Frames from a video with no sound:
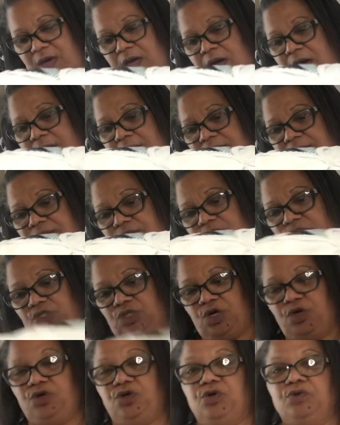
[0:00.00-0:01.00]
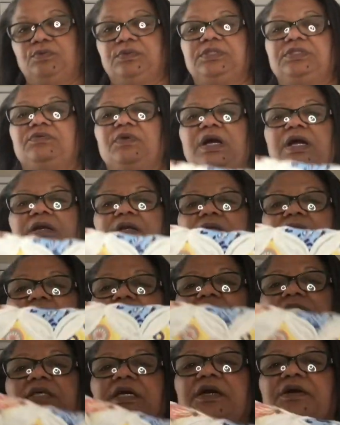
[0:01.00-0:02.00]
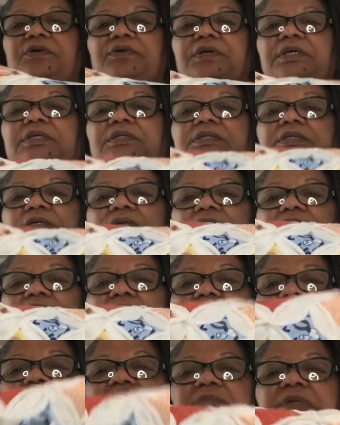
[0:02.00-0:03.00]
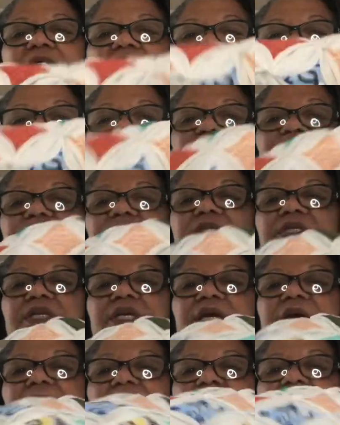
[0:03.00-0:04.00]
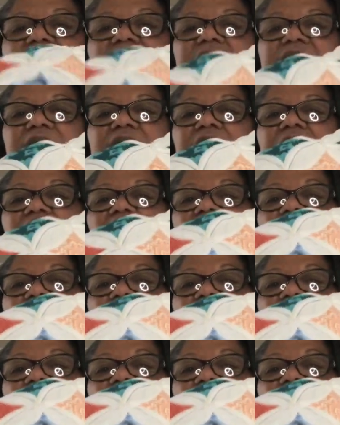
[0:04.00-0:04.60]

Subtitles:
I can show you. It was around in this area somewhere, but you can't see it.